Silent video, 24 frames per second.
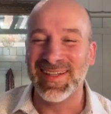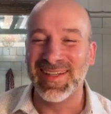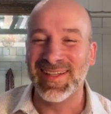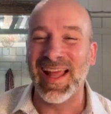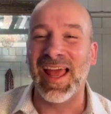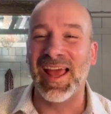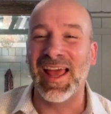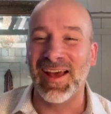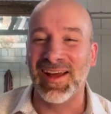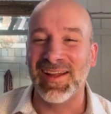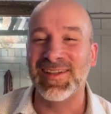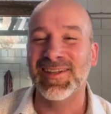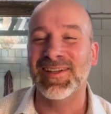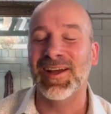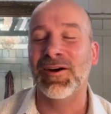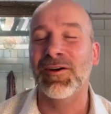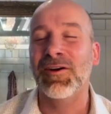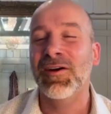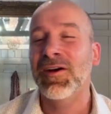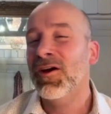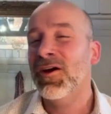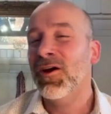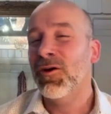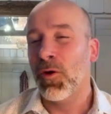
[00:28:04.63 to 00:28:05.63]
stale.
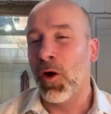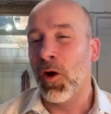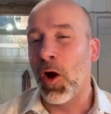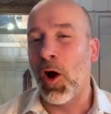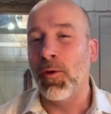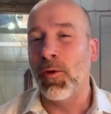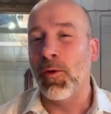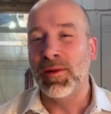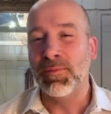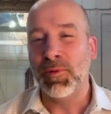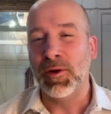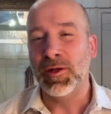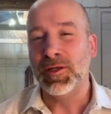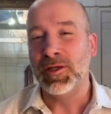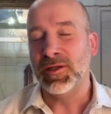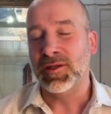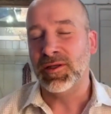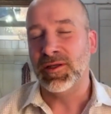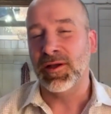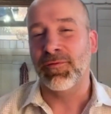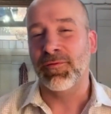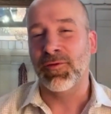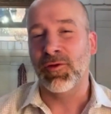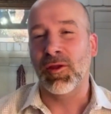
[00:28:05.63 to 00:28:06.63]
So we're always pushing
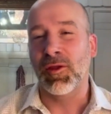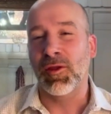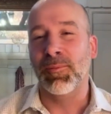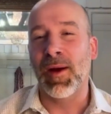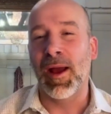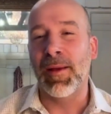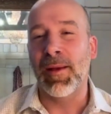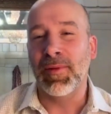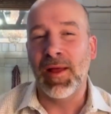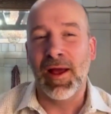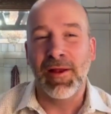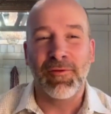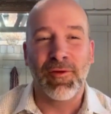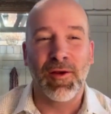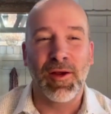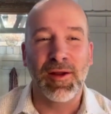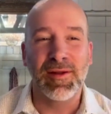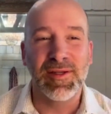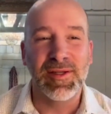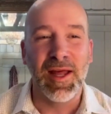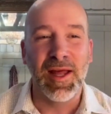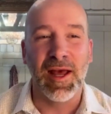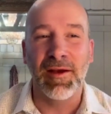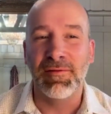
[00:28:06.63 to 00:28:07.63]
stuff through the pipeline for
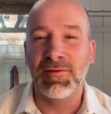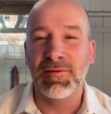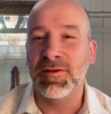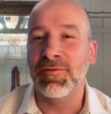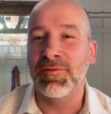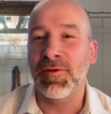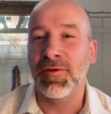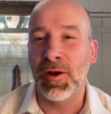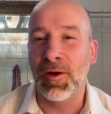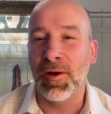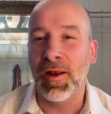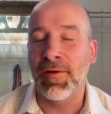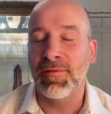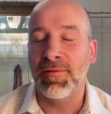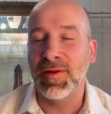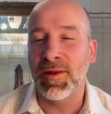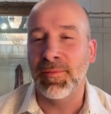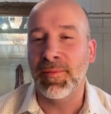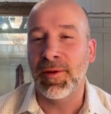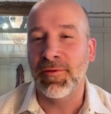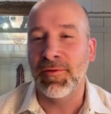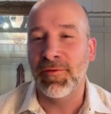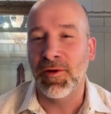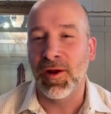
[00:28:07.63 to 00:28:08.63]
ourselves if we don't have
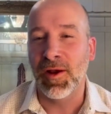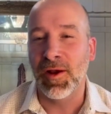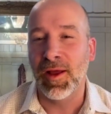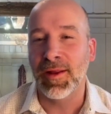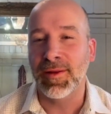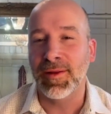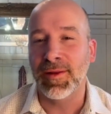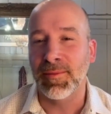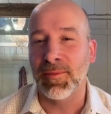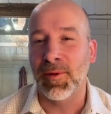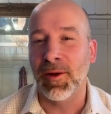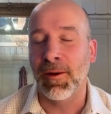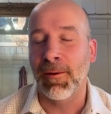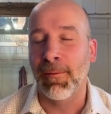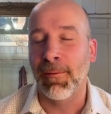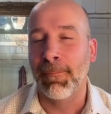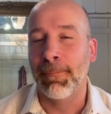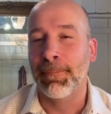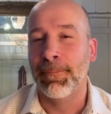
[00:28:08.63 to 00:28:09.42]
something for a customer.